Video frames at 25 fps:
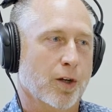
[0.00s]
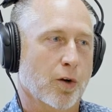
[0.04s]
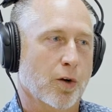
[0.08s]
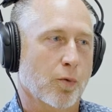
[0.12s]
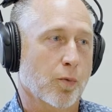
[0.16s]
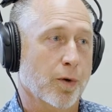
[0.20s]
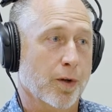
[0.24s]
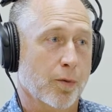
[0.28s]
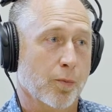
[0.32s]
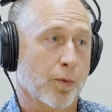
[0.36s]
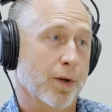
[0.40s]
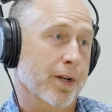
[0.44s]

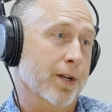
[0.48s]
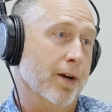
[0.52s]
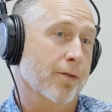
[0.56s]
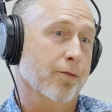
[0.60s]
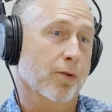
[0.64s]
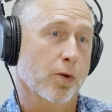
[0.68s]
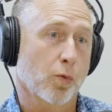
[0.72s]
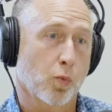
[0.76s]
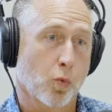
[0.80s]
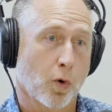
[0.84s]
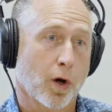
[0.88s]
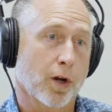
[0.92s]
we
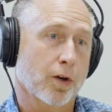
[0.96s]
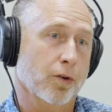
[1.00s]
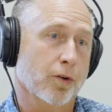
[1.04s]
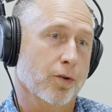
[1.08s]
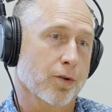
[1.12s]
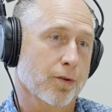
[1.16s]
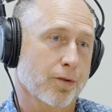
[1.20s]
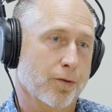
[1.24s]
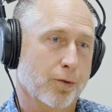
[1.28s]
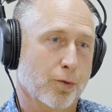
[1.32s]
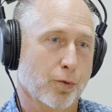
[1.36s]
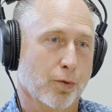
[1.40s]
definitely want
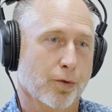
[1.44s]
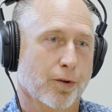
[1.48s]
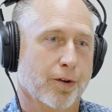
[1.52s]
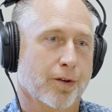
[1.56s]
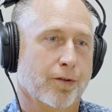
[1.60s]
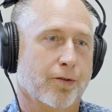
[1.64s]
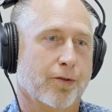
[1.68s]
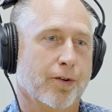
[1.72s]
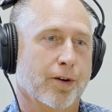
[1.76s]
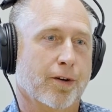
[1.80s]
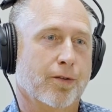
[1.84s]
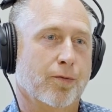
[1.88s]
good school
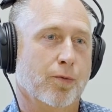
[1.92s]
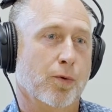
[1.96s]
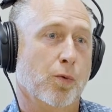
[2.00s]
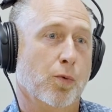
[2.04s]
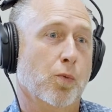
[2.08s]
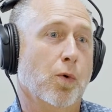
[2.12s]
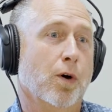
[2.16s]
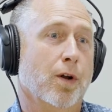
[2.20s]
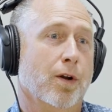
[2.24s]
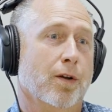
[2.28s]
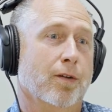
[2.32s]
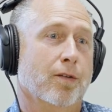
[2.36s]
districts. We
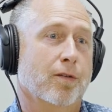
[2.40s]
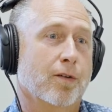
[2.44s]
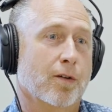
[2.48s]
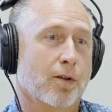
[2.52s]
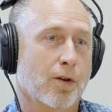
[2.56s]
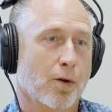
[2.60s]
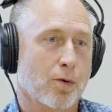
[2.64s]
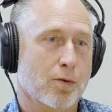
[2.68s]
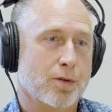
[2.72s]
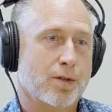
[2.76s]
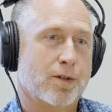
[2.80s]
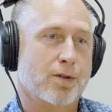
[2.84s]
want as
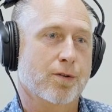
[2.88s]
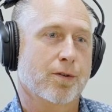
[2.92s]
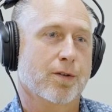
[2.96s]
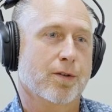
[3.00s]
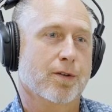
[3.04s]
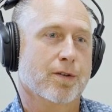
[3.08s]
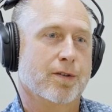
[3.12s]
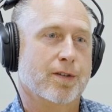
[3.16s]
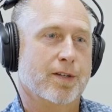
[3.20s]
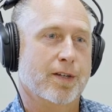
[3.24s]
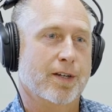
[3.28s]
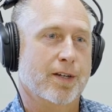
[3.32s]
close to the
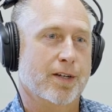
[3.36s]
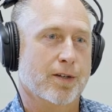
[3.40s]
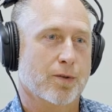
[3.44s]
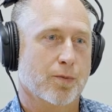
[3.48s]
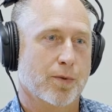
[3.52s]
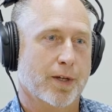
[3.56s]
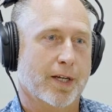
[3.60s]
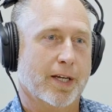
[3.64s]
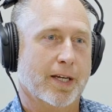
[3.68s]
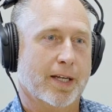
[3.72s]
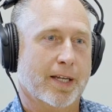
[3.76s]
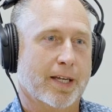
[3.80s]
city as
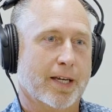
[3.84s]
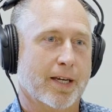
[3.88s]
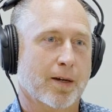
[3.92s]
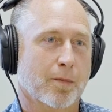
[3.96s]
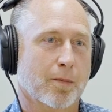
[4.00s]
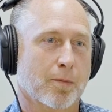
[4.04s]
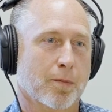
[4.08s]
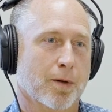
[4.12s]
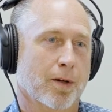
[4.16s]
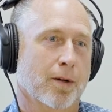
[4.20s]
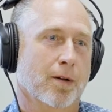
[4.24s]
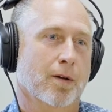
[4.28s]
we can
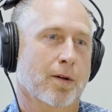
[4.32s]
get, but